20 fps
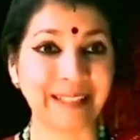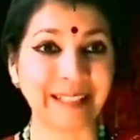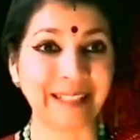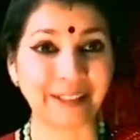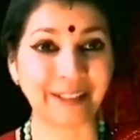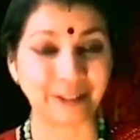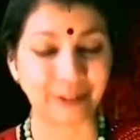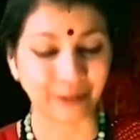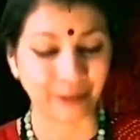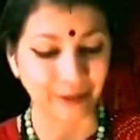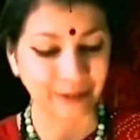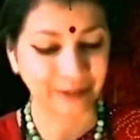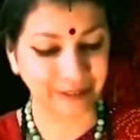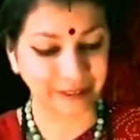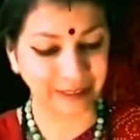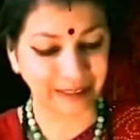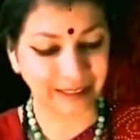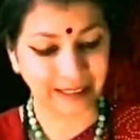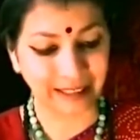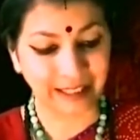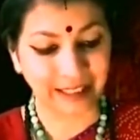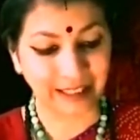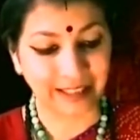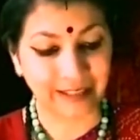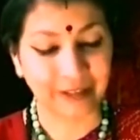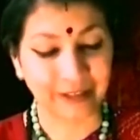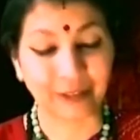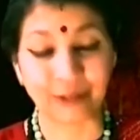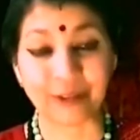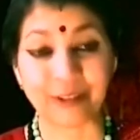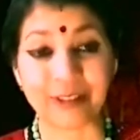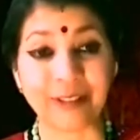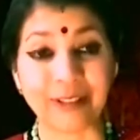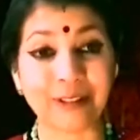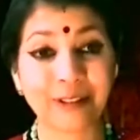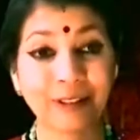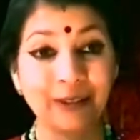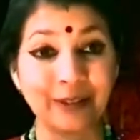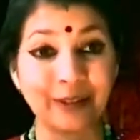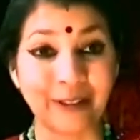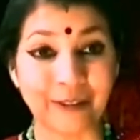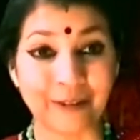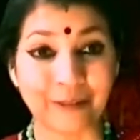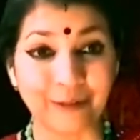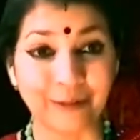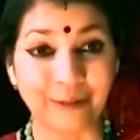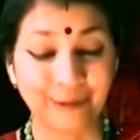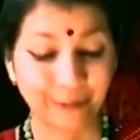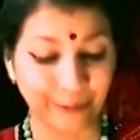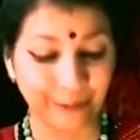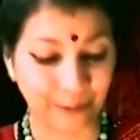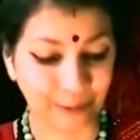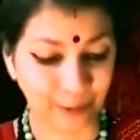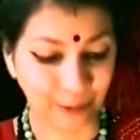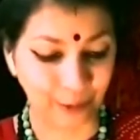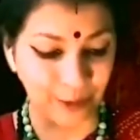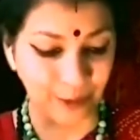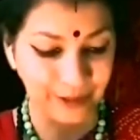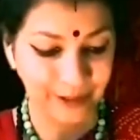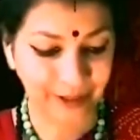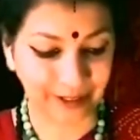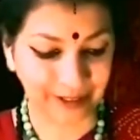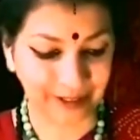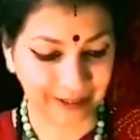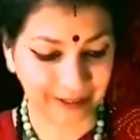later on. So these are the four